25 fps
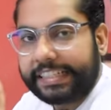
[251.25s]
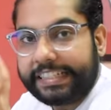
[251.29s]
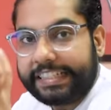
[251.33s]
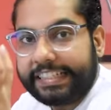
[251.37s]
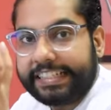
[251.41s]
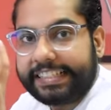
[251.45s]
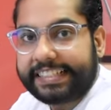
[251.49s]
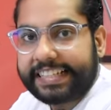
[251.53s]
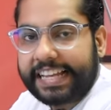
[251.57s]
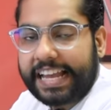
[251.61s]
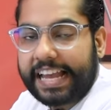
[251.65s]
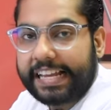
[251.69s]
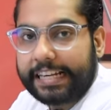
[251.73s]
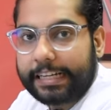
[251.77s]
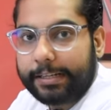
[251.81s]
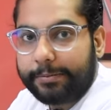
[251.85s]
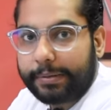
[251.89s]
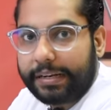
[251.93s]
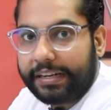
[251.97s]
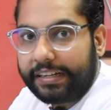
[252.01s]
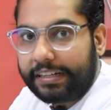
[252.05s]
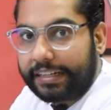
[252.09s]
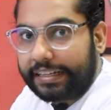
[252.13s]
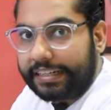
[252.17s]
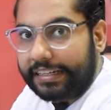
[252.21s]
each
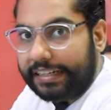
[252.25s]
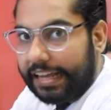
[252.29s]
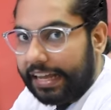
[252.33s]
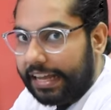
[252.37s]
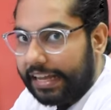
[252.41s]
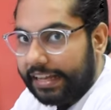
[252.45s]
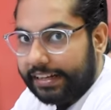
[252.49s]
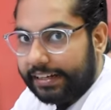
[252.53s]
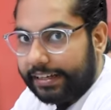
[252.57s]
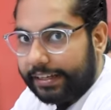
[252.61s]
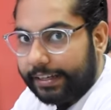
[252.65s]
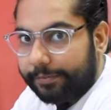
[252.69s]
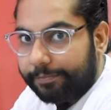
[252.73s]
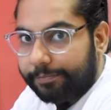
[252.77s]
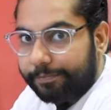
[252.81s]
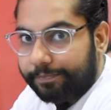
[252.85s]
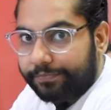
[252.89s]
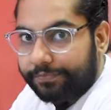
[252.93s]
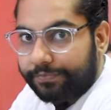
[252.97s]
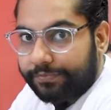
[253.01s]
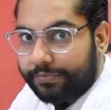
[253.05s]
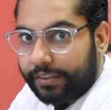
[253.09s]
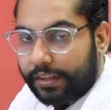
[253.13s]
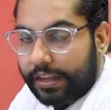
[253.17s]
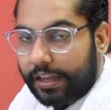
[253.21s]
element in array,
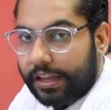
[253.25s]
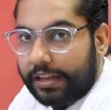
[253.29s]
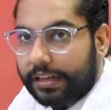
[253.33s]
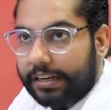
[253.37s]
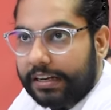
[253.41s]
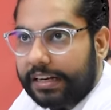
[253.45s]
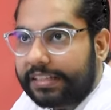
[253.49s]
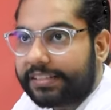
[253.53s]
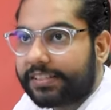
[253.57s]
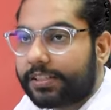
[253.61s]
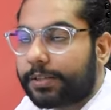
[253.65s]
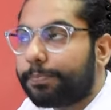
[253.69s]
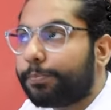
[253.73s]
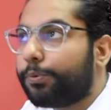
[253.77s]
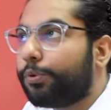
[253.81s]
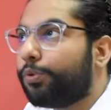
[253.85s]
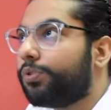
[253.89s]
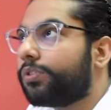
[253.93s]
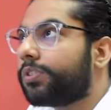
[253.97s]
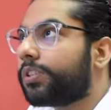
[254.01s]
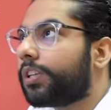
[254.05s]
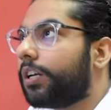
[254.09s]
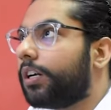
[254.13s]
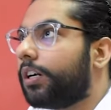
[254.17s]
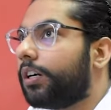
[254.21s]
let's
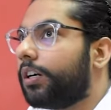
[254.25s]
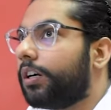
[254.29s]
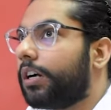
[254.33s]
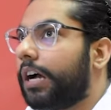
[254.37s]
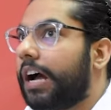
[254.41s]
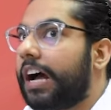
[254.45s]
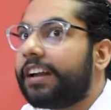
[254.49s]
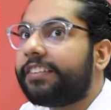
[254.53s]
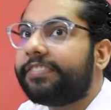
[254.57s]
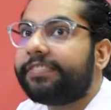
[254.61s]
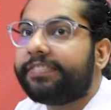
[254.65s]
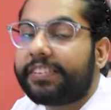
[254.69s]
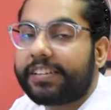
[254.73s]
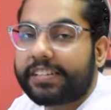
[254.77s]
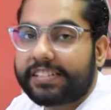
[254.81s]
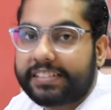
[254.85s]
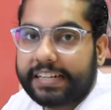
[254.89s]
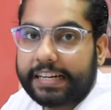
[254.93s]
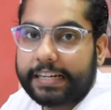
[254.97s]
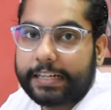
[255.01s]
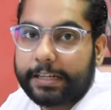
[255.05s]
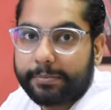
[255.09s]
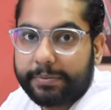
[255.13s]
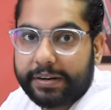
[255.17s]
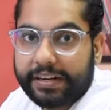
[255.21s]
suppose our first
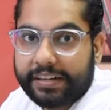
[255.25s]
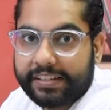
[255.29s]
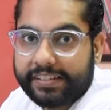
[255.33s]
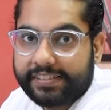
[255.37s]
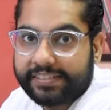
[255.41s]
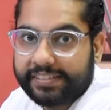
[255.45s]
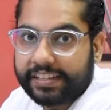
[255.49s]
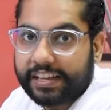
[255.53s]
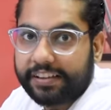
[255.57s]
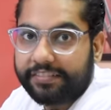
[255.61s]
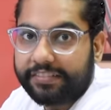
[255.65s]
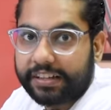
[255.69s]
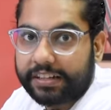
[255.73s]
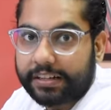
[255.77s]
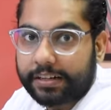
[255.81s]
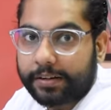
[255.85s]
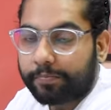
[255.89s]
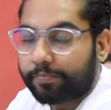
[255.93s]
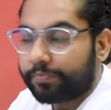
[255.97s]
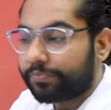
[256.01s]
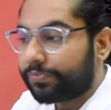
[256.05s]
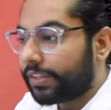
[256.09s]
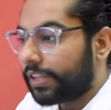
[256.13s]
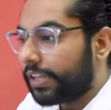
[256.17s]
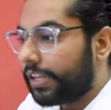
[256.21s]
element is 7,
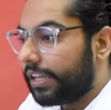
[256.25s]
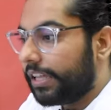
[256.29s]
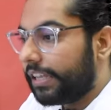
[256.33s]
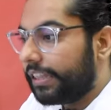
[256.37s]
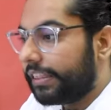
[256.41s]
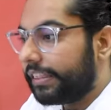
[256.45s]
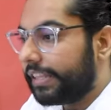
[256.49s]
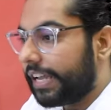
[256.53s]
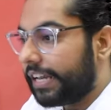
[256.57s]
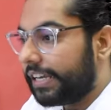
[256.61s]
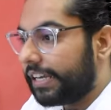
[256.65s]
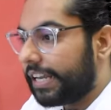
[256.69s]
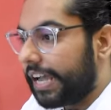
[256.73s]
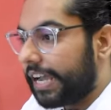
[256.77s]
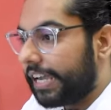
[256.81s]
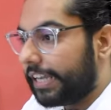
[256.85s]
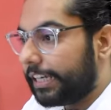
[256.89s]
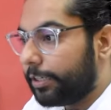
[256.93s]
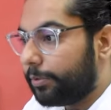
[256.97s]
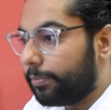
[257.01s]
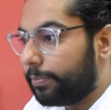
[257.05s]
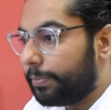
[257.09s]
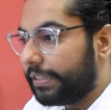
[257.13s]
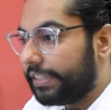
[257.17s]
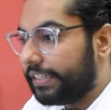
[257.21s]
then
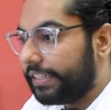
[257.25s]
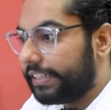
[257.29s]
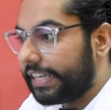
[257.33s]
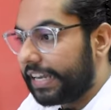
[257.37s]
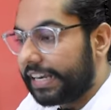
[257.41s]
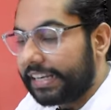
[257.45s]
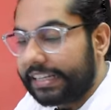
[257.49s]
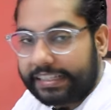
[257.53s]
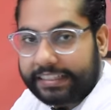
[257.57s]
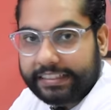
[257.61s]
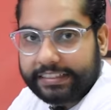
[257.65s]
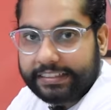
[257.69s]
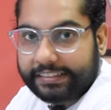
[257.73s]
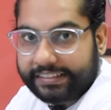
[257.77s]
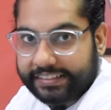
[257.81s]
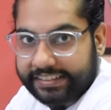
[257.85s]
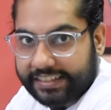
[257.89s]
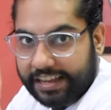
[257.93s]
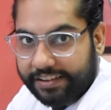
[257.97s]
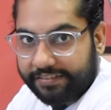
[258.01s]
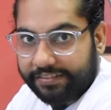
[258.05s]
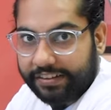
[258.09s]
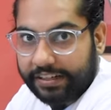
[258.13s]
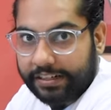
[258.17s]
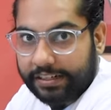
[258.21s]
I'll be getting
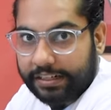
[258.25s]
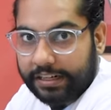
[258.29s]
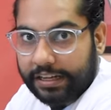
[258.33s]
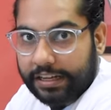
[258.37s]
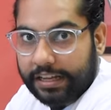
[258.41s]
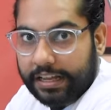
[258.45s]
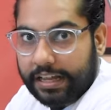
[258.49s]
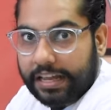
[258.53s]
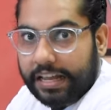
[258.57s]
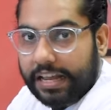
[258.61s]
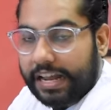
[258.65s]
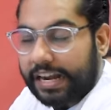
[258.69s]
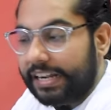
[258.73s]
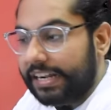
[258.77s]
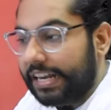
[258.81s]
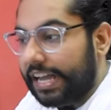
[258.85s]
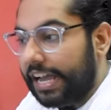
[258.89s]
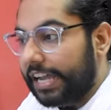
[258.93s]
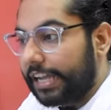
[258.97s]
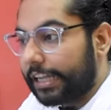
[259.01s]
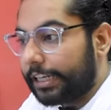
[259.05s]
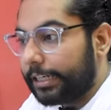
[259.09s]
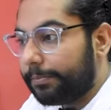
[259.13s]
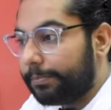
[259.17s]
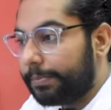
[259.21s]
7 and
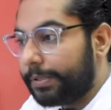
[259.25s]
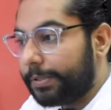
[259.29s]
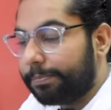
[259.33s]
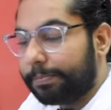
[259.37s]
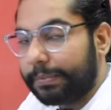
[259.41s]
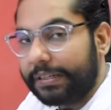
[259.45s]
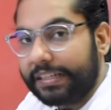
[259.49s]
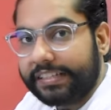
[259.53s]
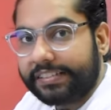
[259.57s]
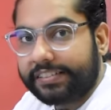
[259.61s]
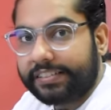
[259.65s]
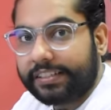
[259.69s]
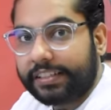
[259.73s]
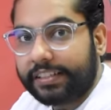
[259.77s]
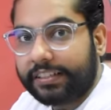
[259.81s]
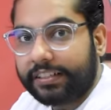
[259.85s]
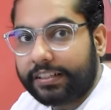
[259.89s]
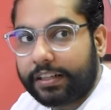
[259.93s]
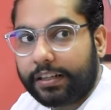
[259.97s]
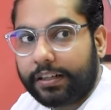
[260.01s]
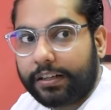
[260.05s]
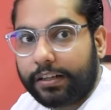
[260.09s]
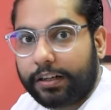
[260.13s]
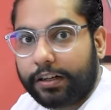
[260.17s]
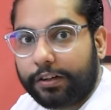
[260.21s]
I'll be placing
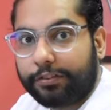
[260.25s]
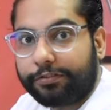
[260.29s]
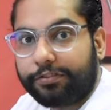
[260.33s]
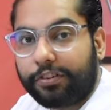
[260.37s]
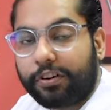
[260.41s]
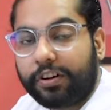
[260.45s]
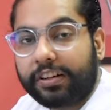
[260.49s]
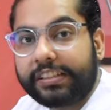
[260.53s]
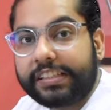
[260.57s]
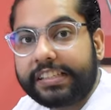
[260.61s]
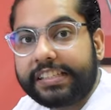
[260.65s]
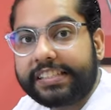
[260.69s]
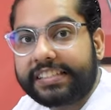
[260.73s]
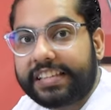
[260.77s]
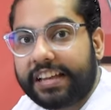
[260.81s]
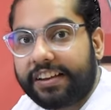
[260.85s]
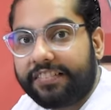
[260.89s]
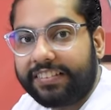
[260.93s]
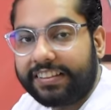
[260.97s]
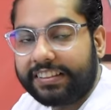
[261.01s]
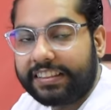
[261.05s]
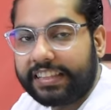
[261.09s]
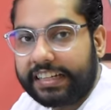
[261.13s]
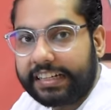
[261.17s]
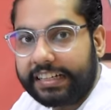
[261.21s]
for the
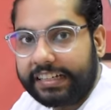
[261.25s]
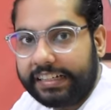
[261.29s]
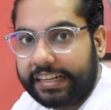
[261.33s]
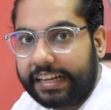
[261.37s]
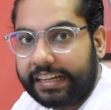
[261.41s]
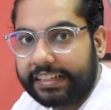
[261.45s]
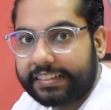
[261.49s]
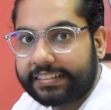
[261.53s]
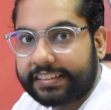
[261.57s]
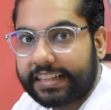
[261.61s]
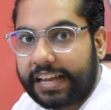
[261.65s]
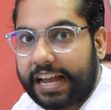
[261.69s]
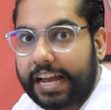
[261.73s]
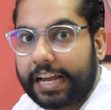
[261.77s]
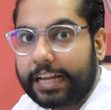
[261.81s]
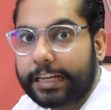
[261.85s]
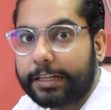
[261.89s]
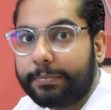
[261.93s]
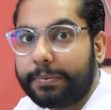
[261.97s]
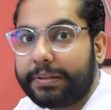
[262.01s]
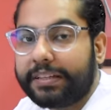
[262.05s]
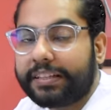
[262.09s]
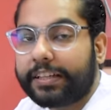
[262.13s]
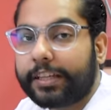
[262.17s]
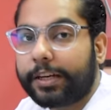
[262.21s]
7th index, I'll
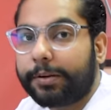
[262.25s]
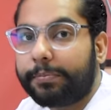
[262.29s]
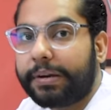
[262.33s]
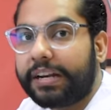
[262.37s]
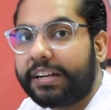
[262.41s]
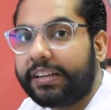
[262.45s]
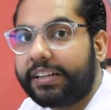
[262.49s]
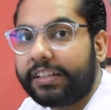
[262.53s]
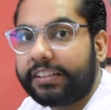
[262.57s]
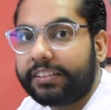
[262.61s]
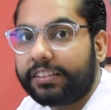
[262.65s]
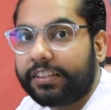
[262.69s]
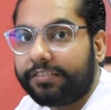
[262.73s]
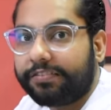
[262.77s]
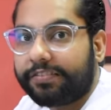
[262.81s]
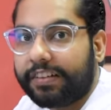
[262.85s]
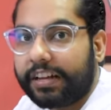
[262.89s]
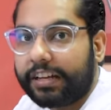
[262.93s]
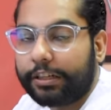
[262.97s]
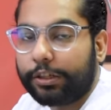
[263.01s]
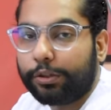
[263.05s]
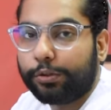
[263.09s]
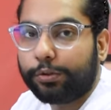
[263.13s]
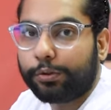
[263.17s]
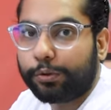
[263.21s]
be incrementing the
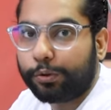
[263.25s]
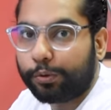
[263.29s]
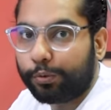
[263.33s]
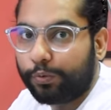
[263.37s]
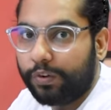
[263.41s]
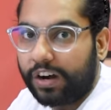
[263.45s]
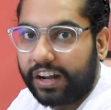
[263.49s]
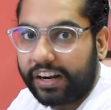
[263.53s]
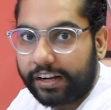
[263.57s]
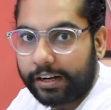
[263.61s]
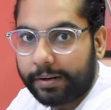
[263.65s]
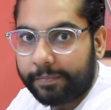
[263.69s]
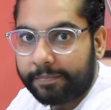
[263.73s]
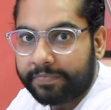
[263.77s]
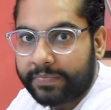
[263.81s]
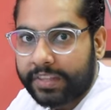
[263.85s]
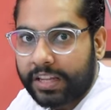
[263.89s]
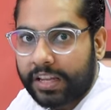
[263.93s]
value to 1.